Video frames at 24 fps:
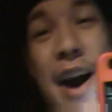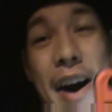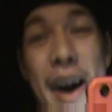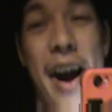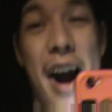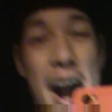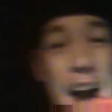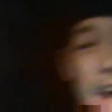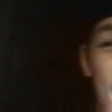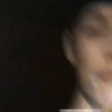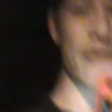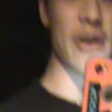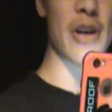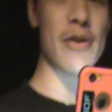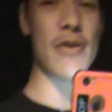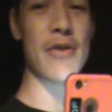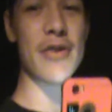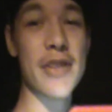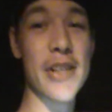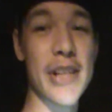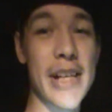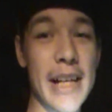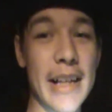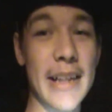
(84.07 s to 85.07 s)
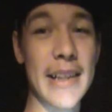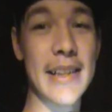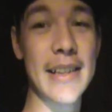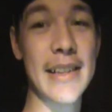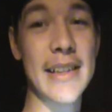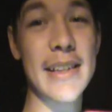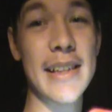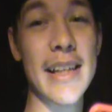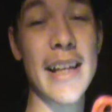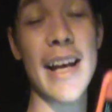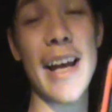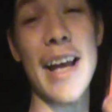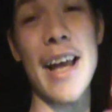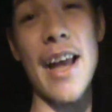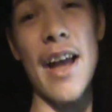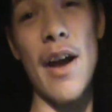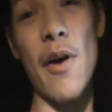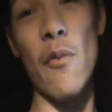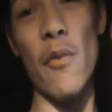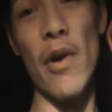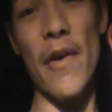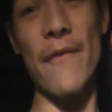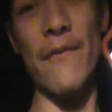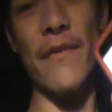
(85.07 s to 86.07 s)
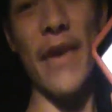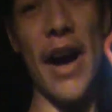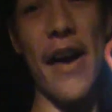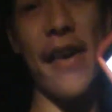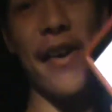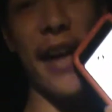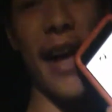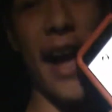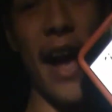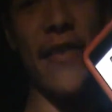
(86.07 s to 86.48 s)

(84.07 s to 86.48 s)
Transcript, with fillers: our iPhone 6. We finally